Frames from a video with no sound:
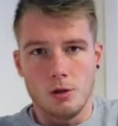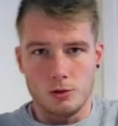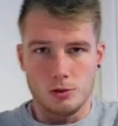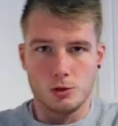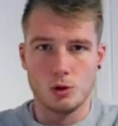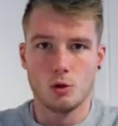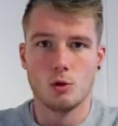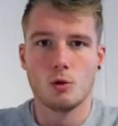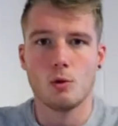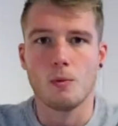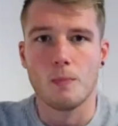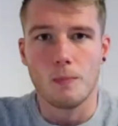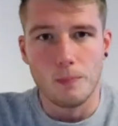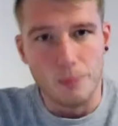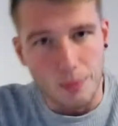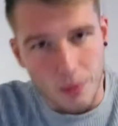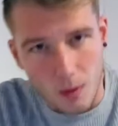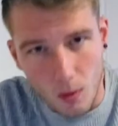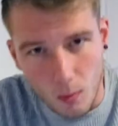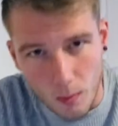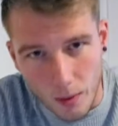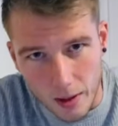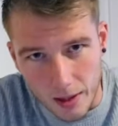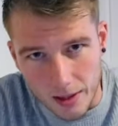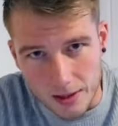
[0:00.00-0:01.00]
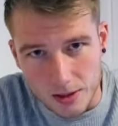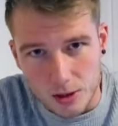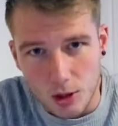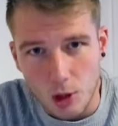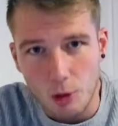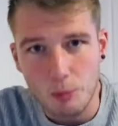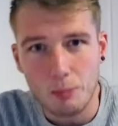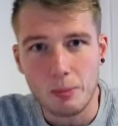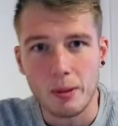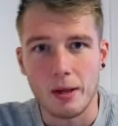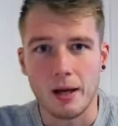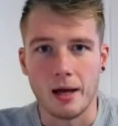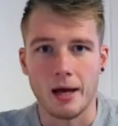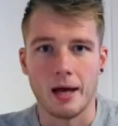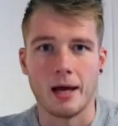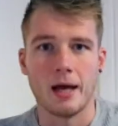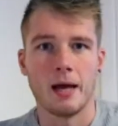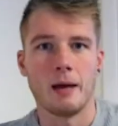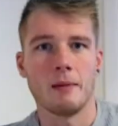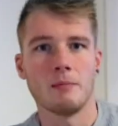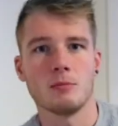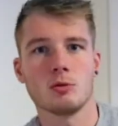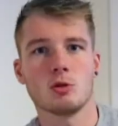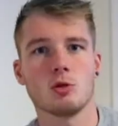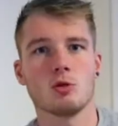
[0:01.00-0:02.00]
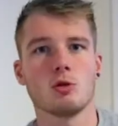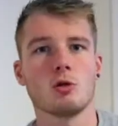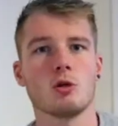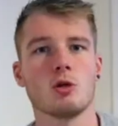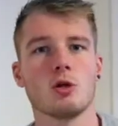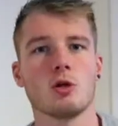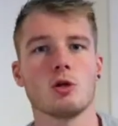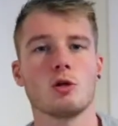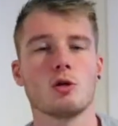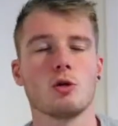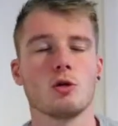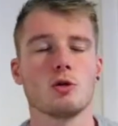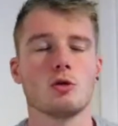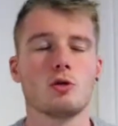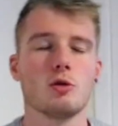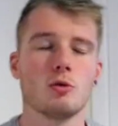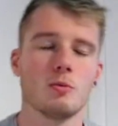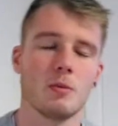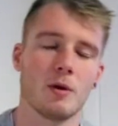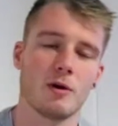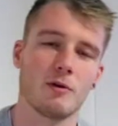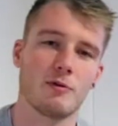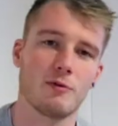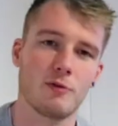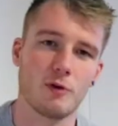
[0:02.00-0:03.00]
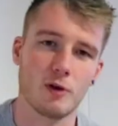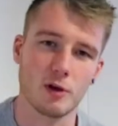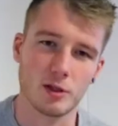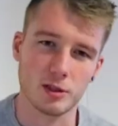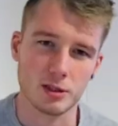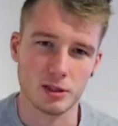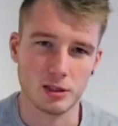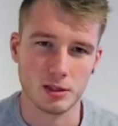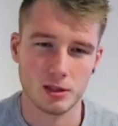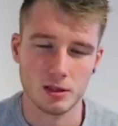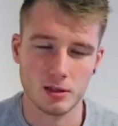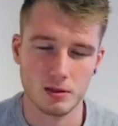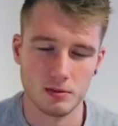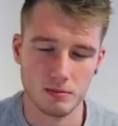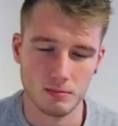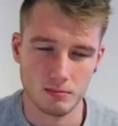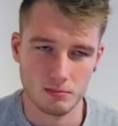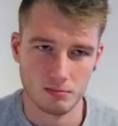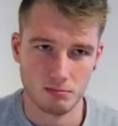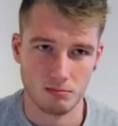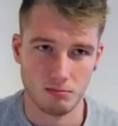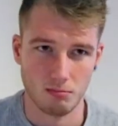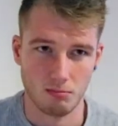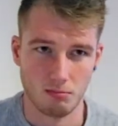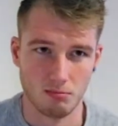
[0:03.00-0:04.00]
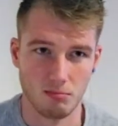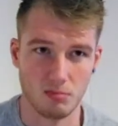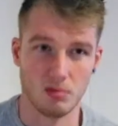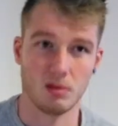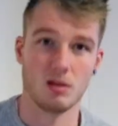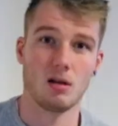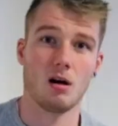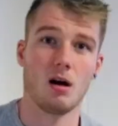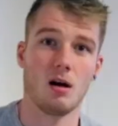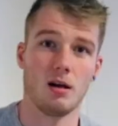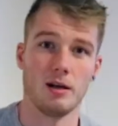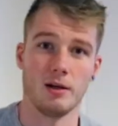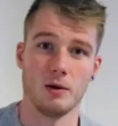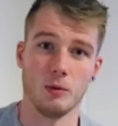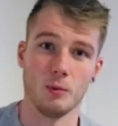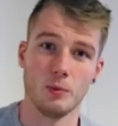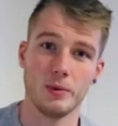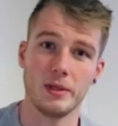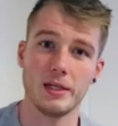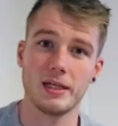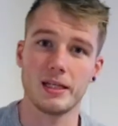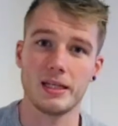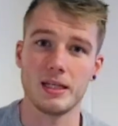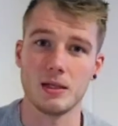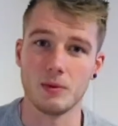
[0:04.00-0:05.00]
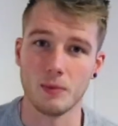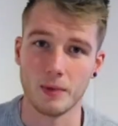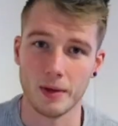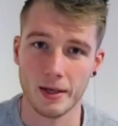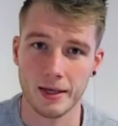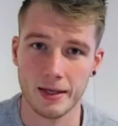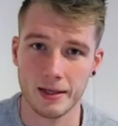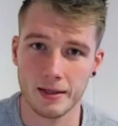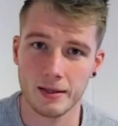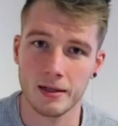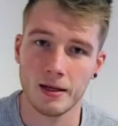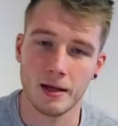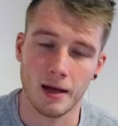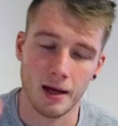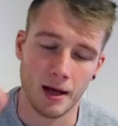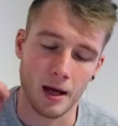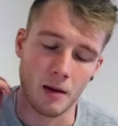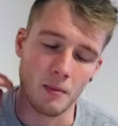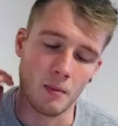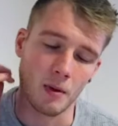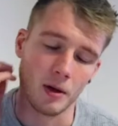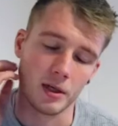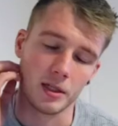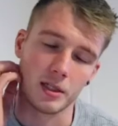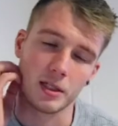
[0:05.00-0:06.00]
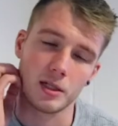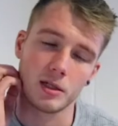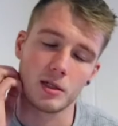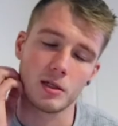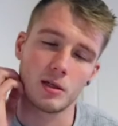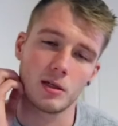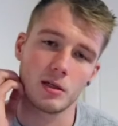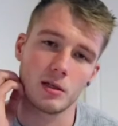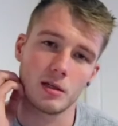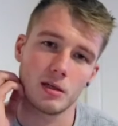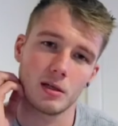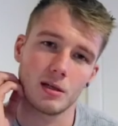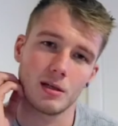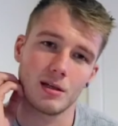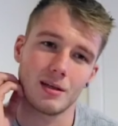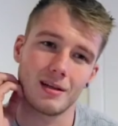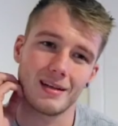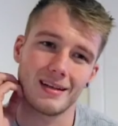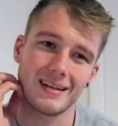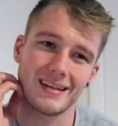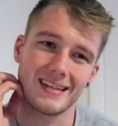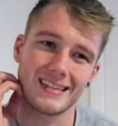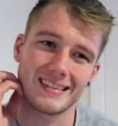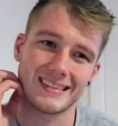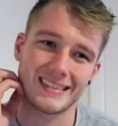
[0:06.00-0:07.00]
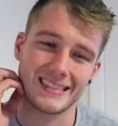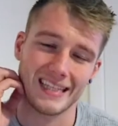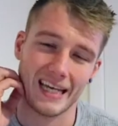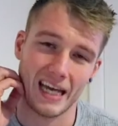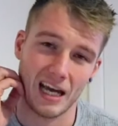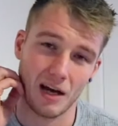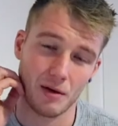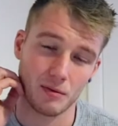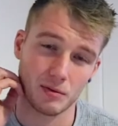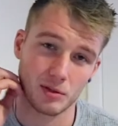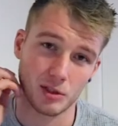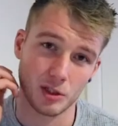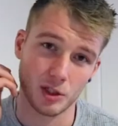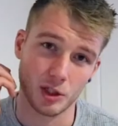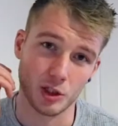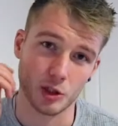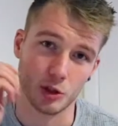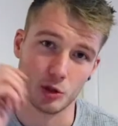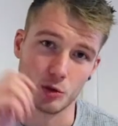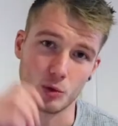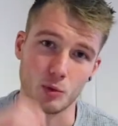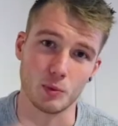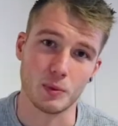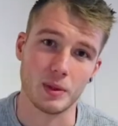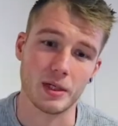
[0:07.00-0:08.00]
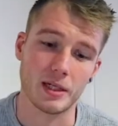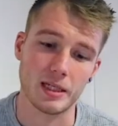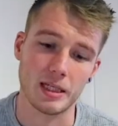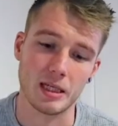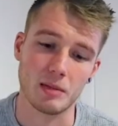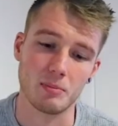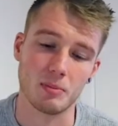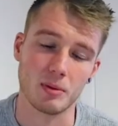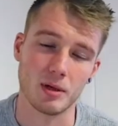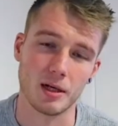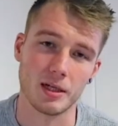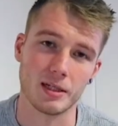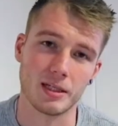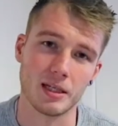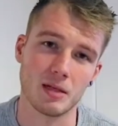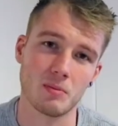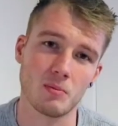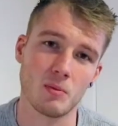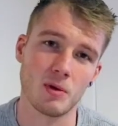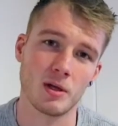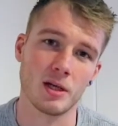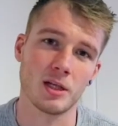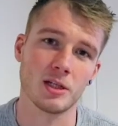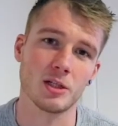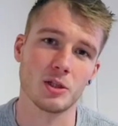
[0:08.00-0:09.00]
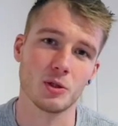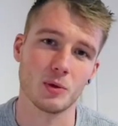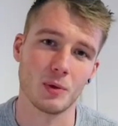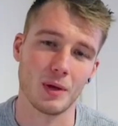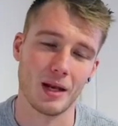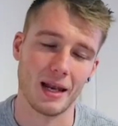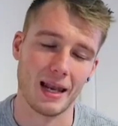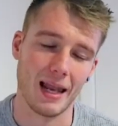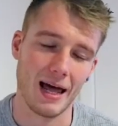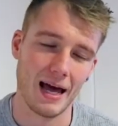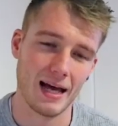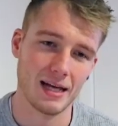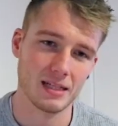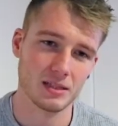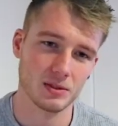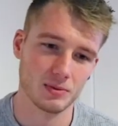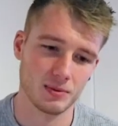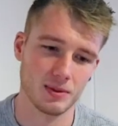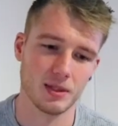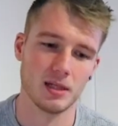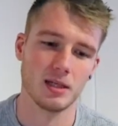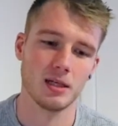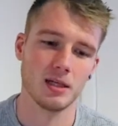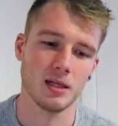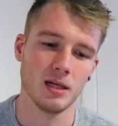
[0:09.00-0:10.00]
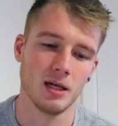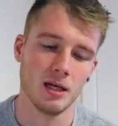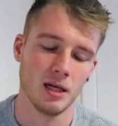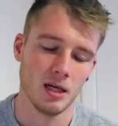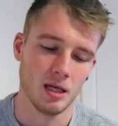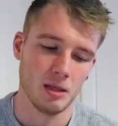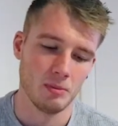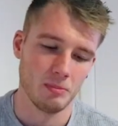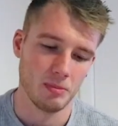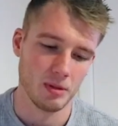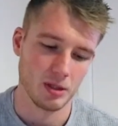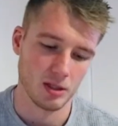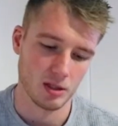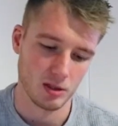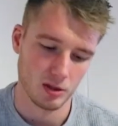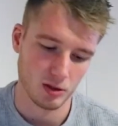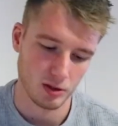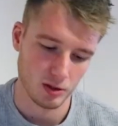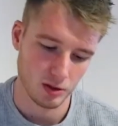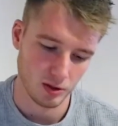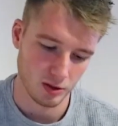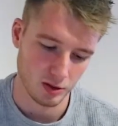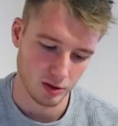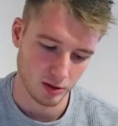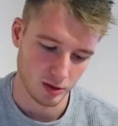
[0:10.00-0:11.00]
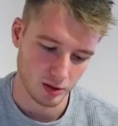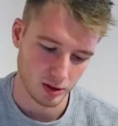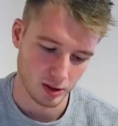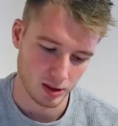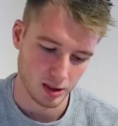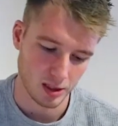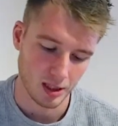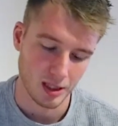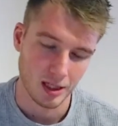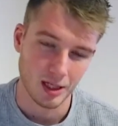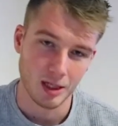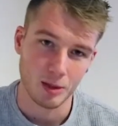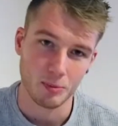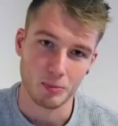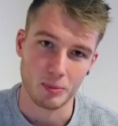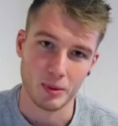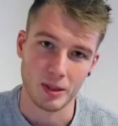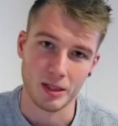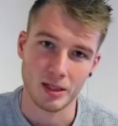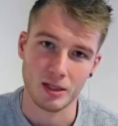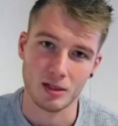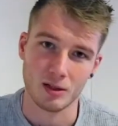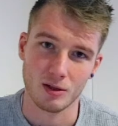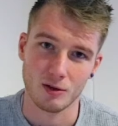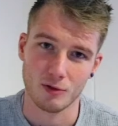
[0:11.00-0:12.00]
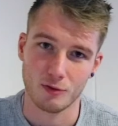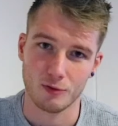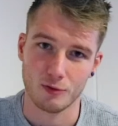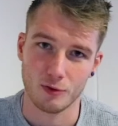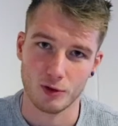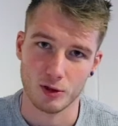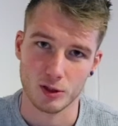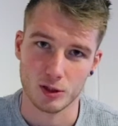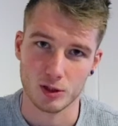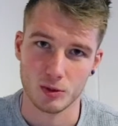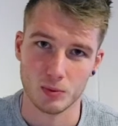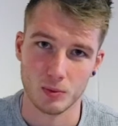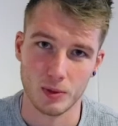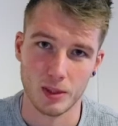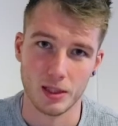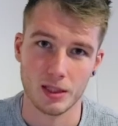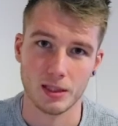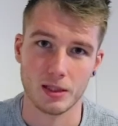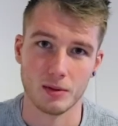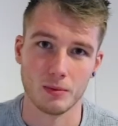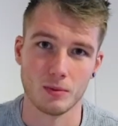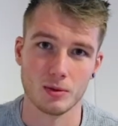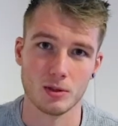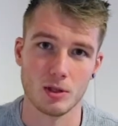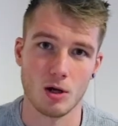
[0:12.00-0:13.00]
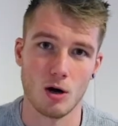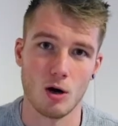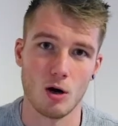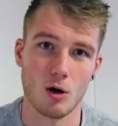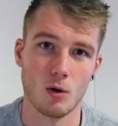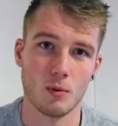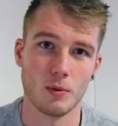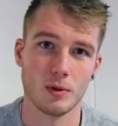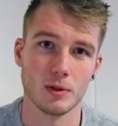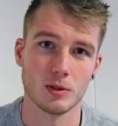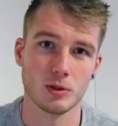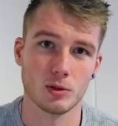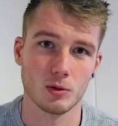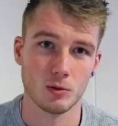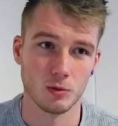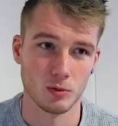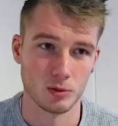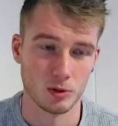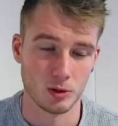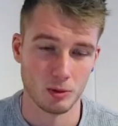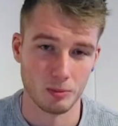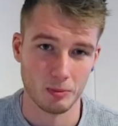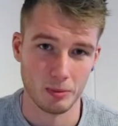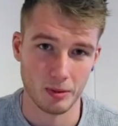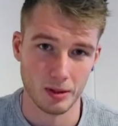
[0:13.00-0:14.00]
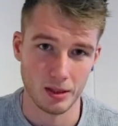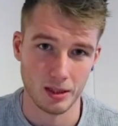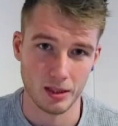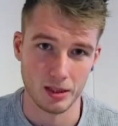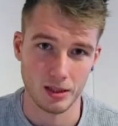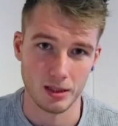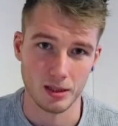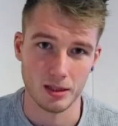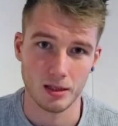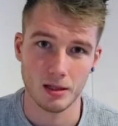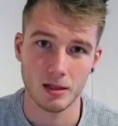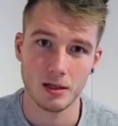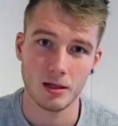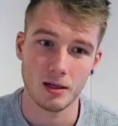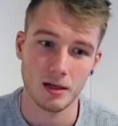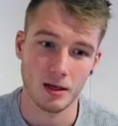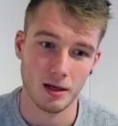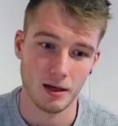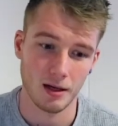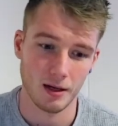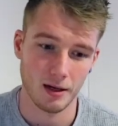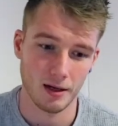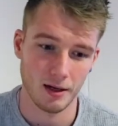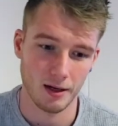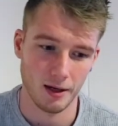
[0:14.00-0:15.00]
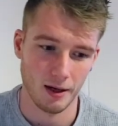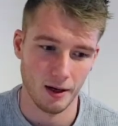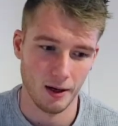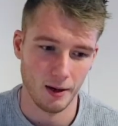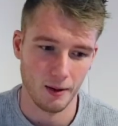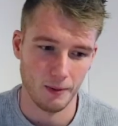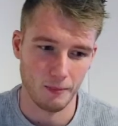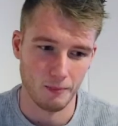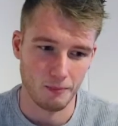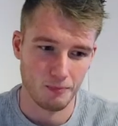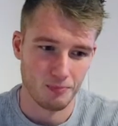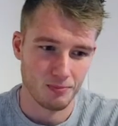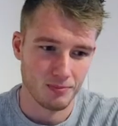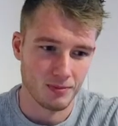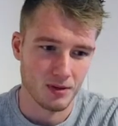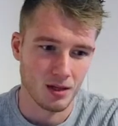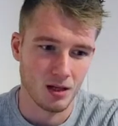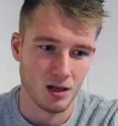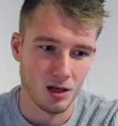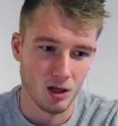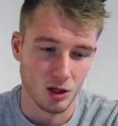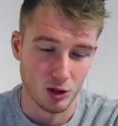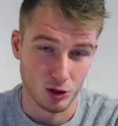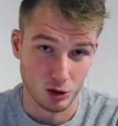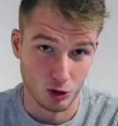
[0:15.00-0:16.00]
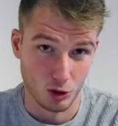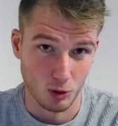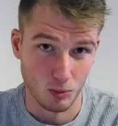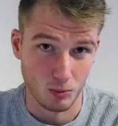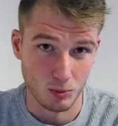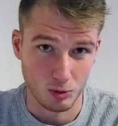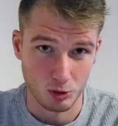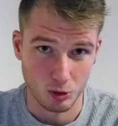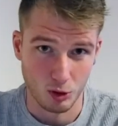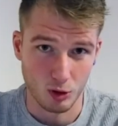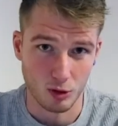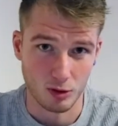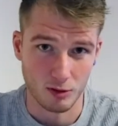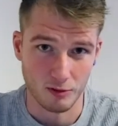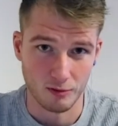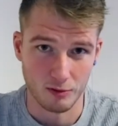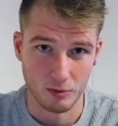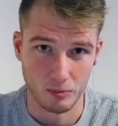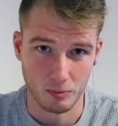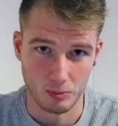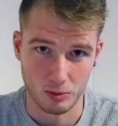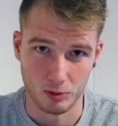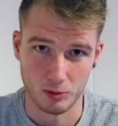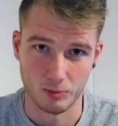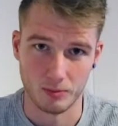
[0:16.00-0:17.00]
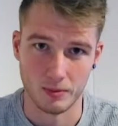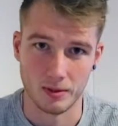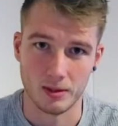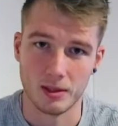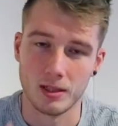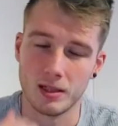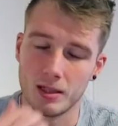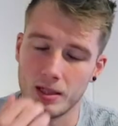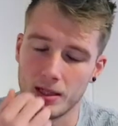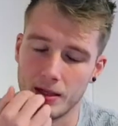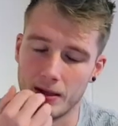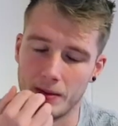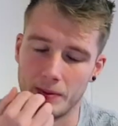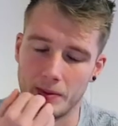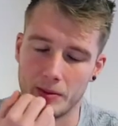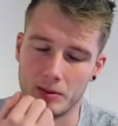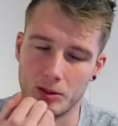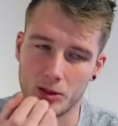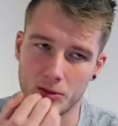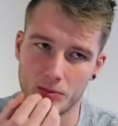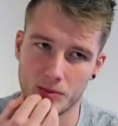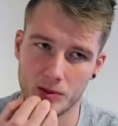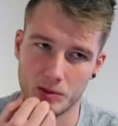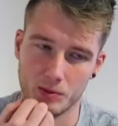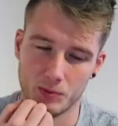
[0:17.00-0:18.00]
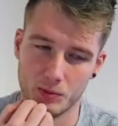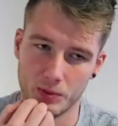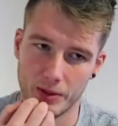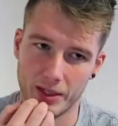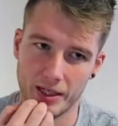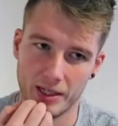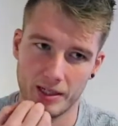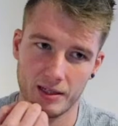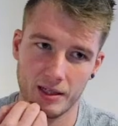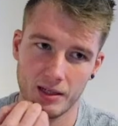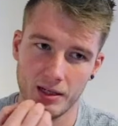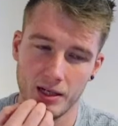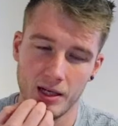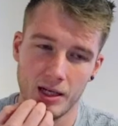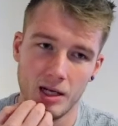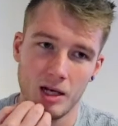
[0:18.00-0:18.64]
So what is up? So I'm gonna go through my first, we'll call it weekly weigh-in. I did say I was gonna do it weekly, but I didn't want to do it last week because being the first week, there was always going to be some sort of improvement in terms of weight.